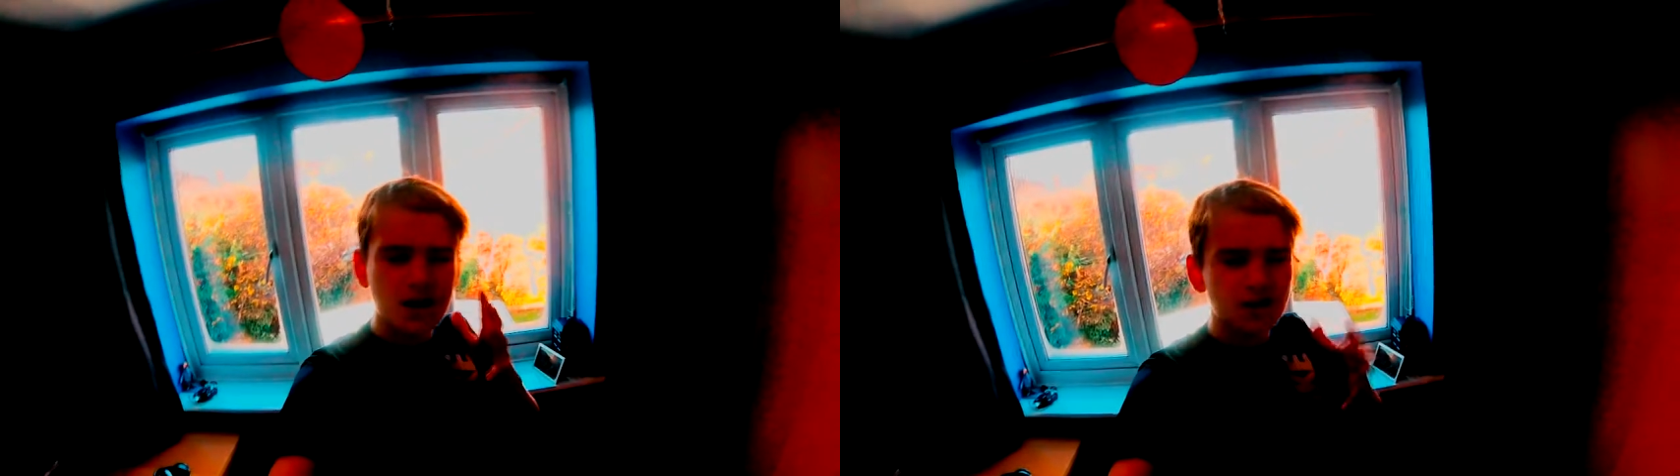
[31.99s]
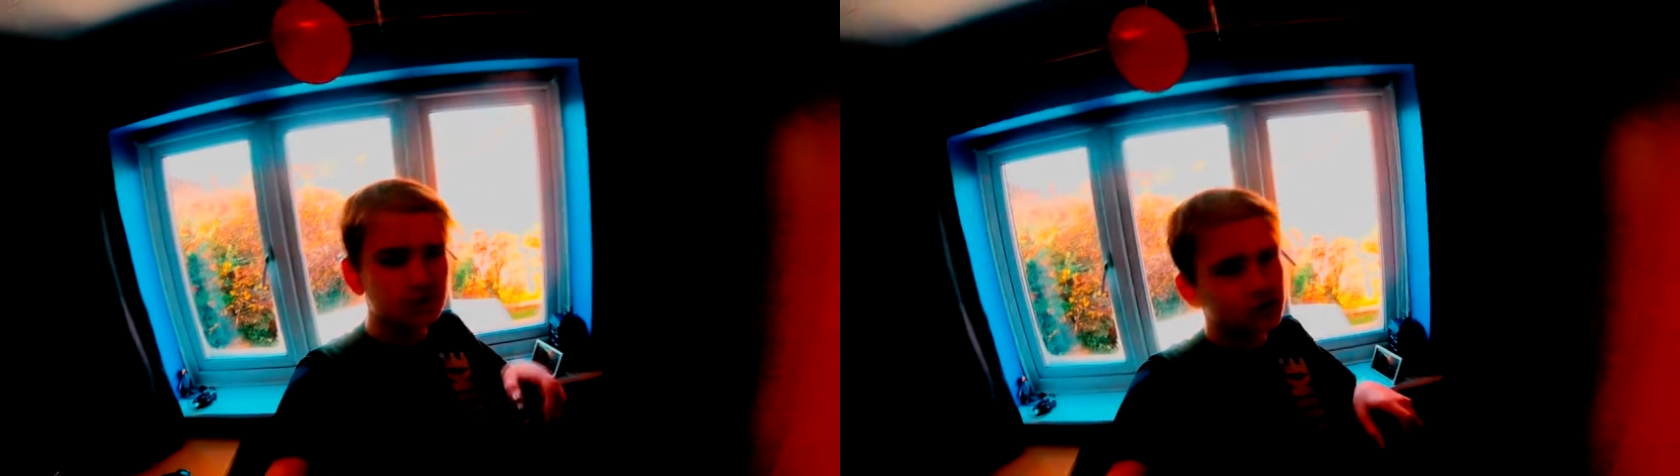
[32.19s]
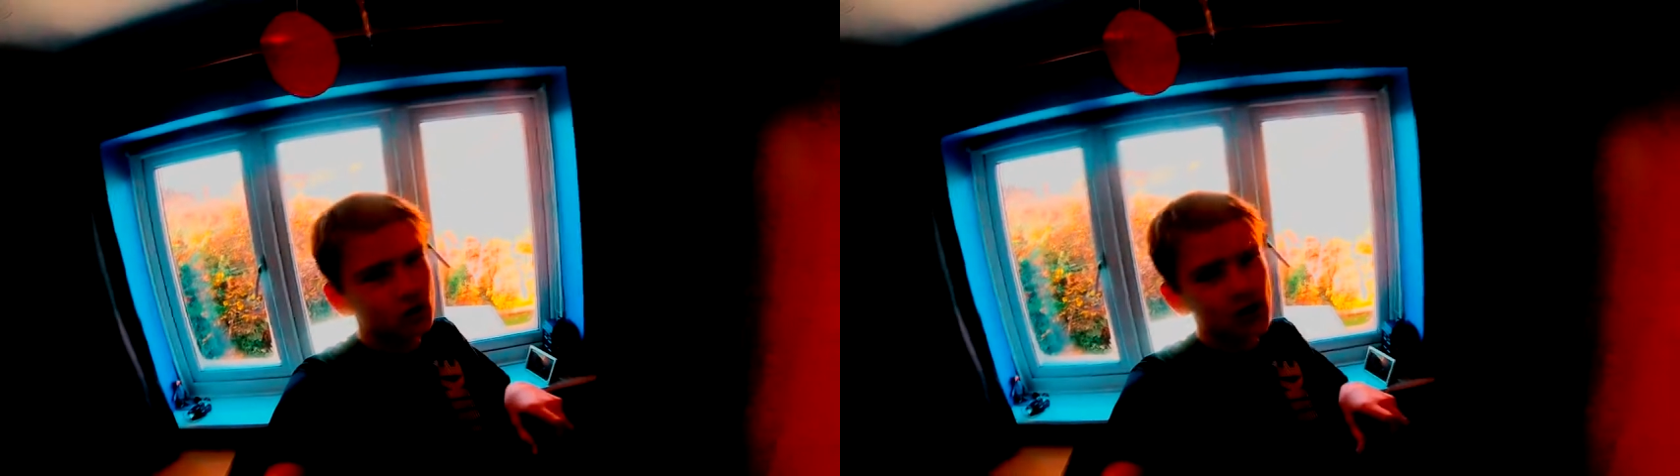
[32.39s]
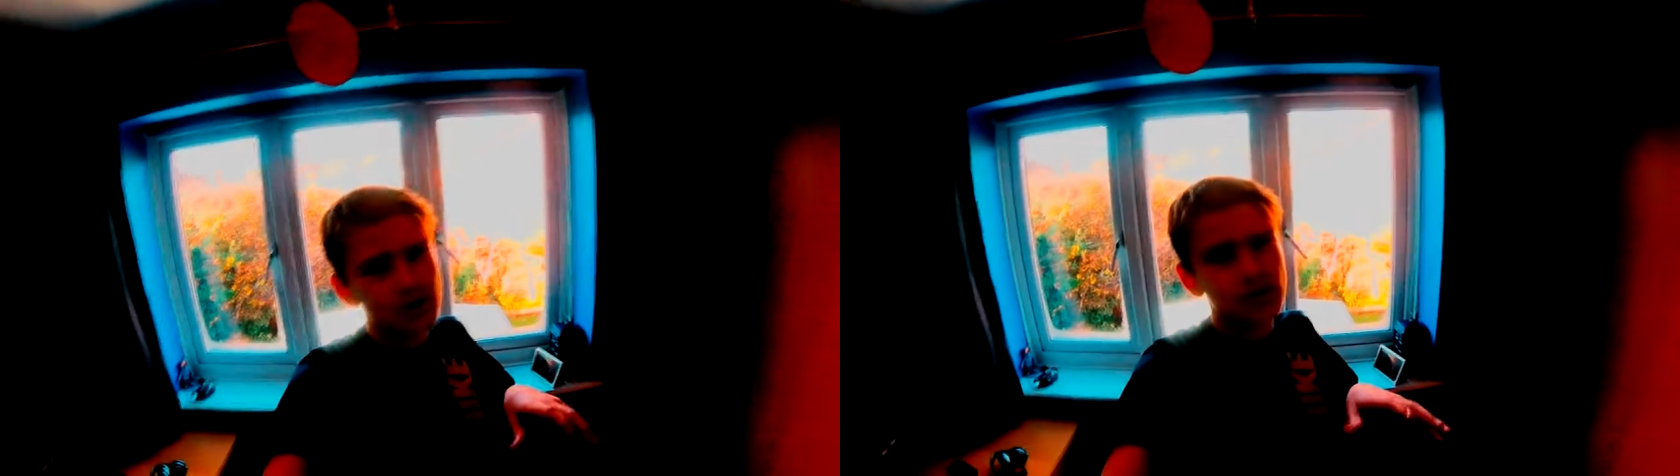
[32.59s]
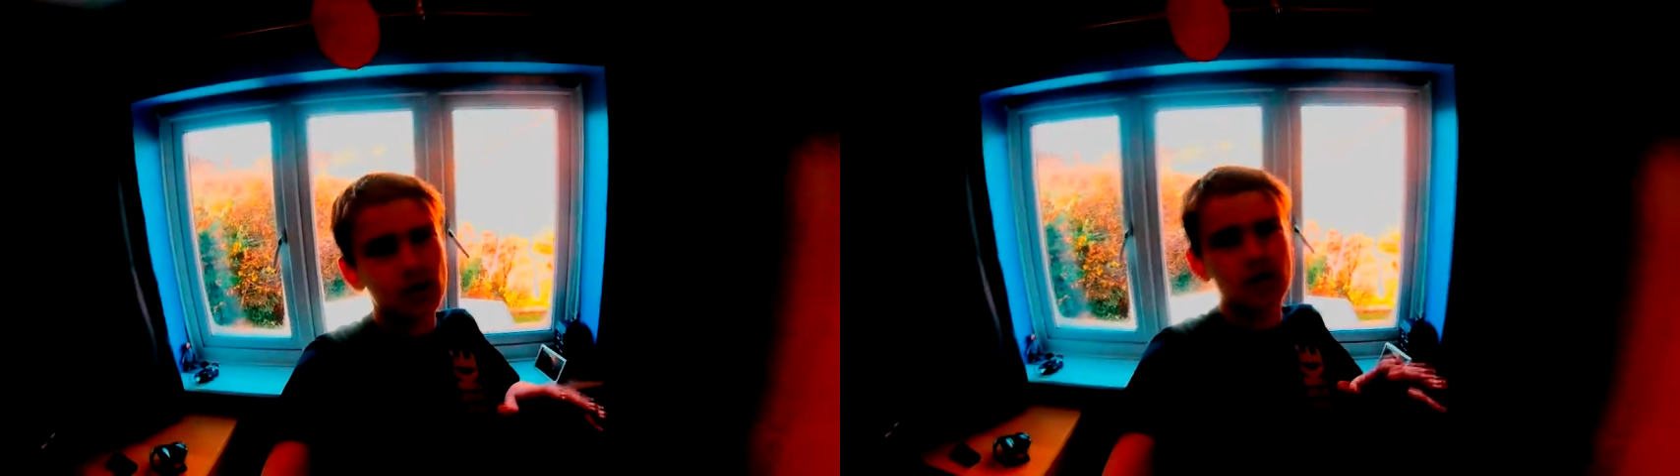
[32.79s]
have trying to
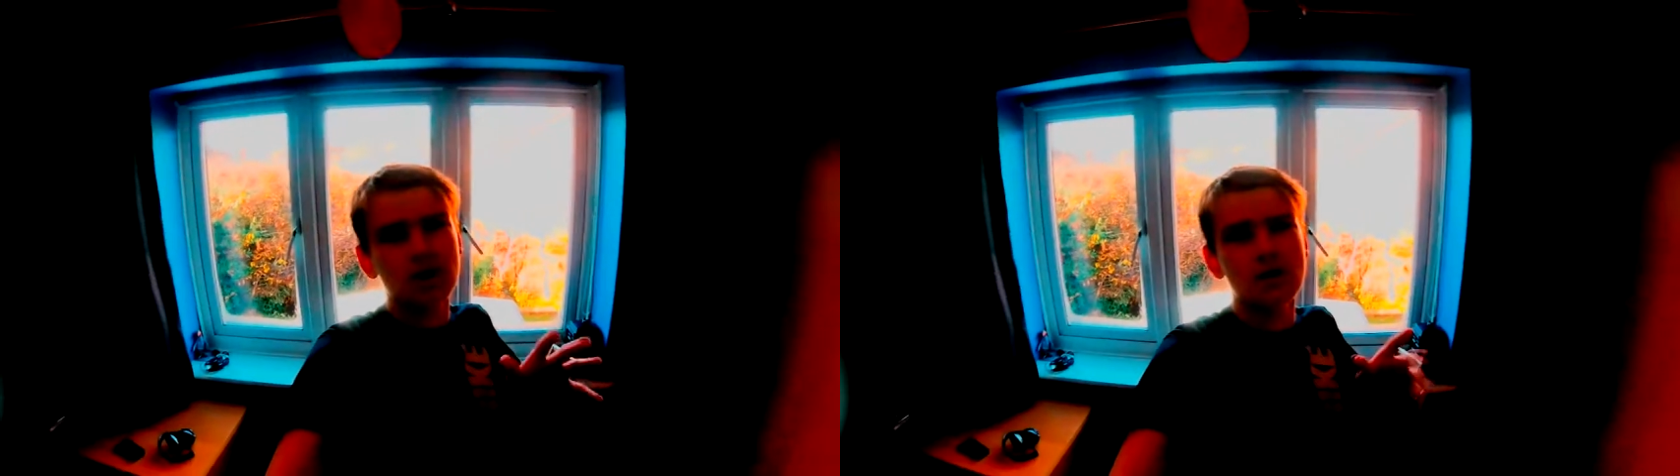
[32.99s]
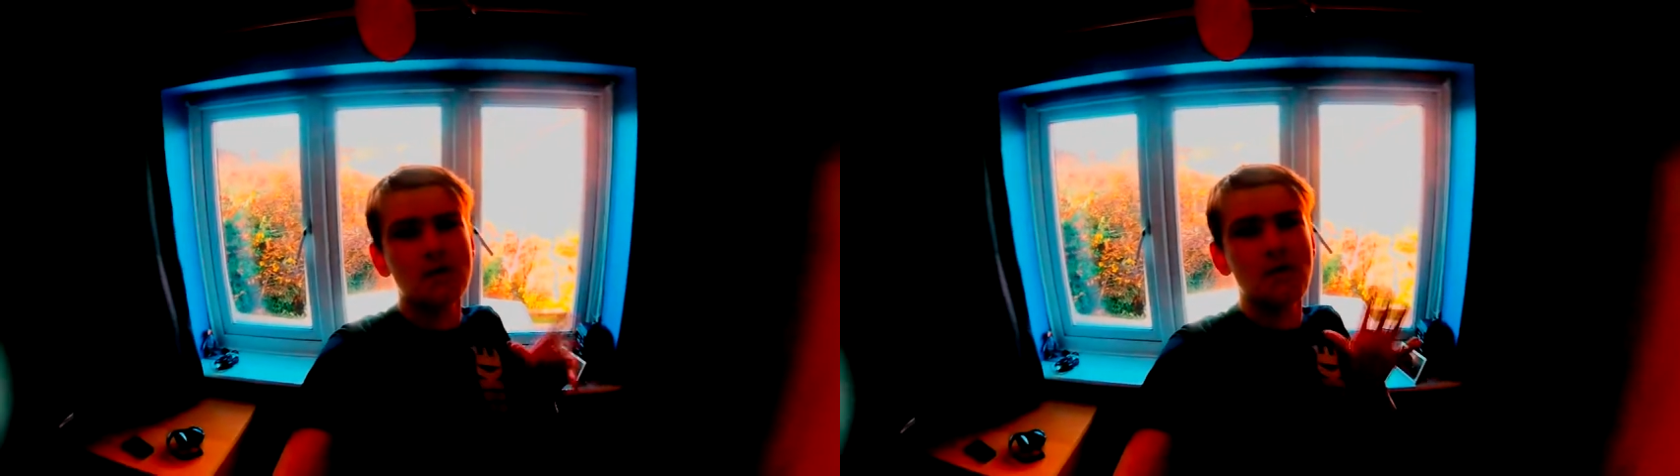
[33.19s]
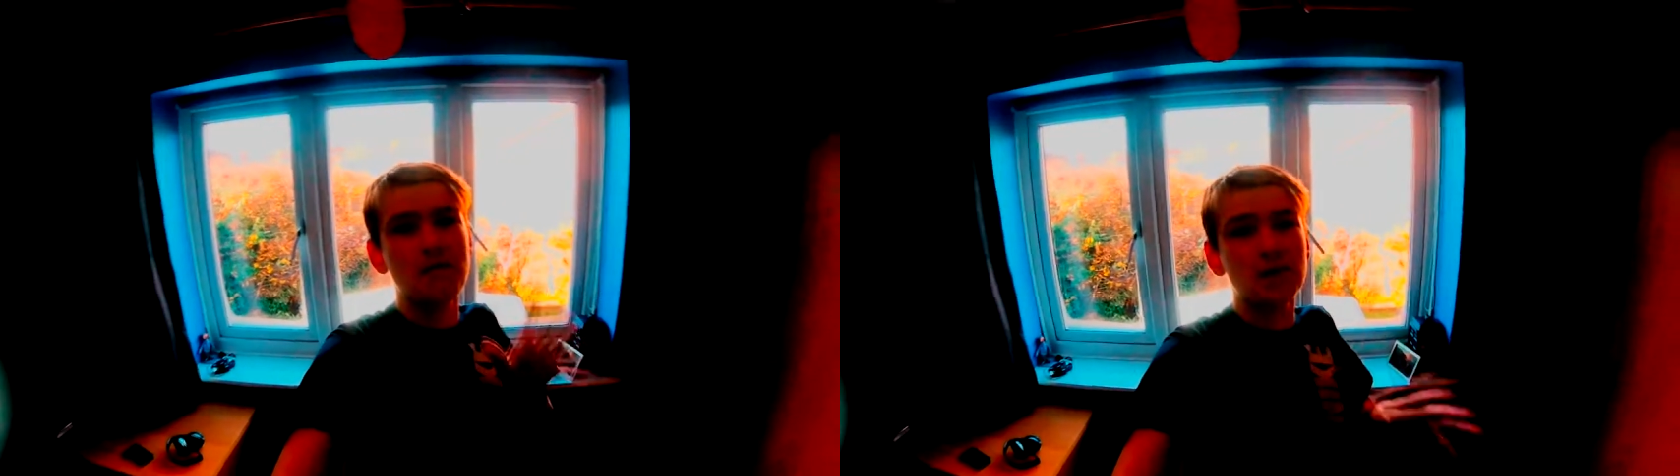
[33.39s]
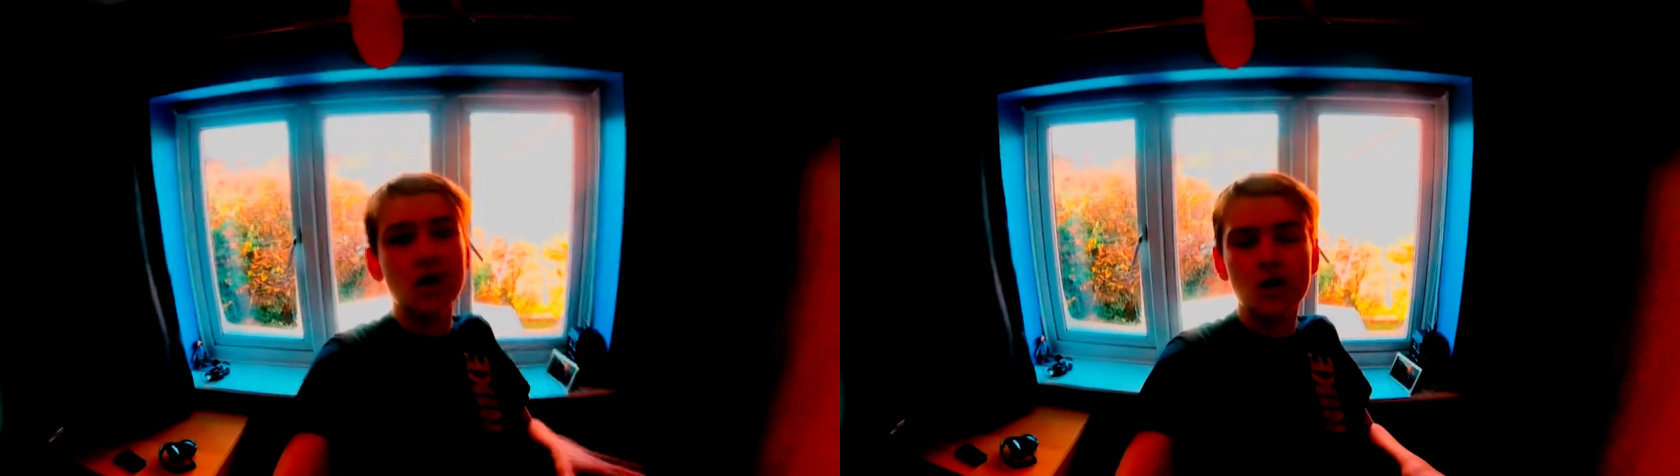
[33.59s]
be thinking of a video